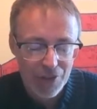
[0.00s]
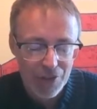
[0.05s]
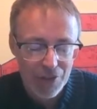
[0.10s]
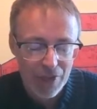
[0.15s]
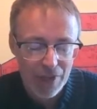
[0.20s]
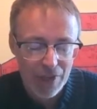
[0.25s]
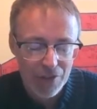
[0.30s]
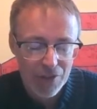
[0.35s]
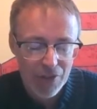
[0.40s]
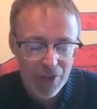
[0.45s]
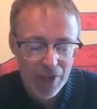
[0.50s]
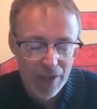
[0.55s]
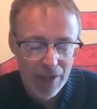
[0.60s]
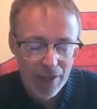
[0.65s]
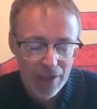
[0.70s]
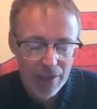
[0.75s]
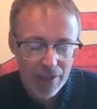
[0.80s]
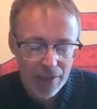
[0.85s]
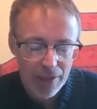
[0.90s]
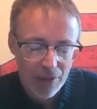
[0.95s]
says,
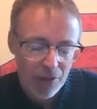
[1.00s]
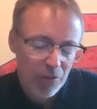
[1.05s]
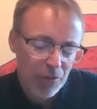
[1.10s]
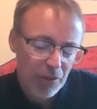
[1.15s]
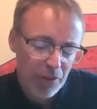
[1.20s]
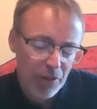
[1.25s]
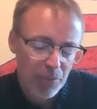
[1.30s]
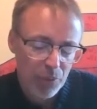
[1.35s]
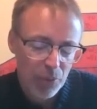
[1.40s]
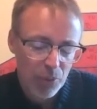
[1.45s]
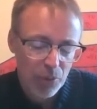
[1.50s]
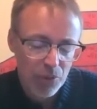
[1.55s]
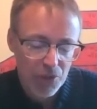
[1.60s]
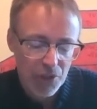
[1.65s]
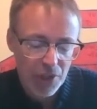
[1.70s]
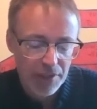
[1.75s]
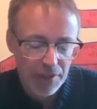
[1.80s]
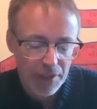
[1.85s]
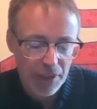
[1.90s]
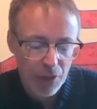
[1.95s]
only in pools
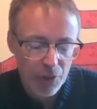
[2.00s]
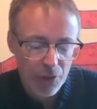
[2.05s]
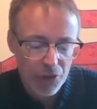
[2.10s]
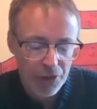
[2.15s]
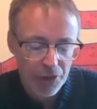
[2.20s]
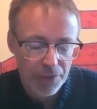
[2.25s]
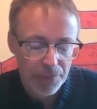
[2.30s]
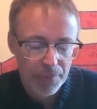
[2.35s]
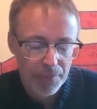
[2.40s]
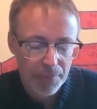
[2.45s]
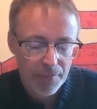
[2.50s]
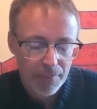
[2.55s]
and the ocean.